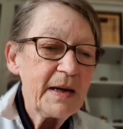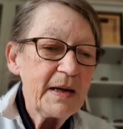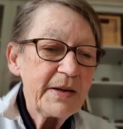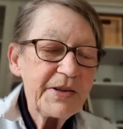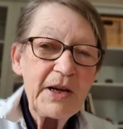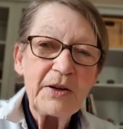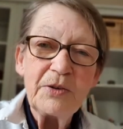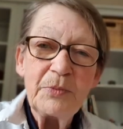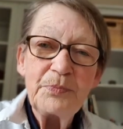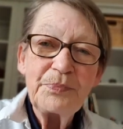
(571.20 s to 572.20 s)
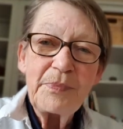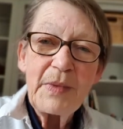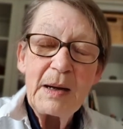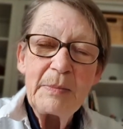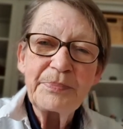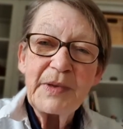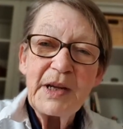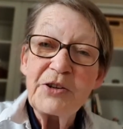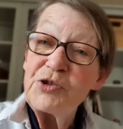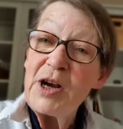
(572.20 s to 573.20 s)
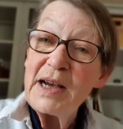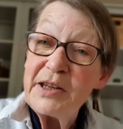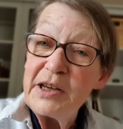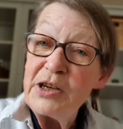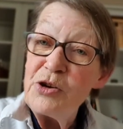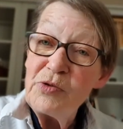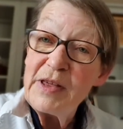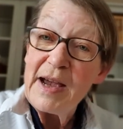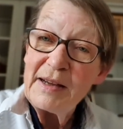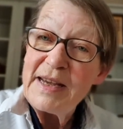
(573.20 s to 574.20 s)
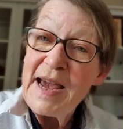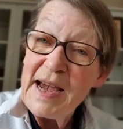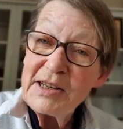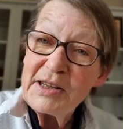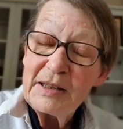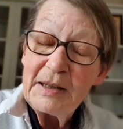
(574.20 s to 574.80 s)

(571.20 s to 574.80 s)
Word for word: So, um, attracting you that yet?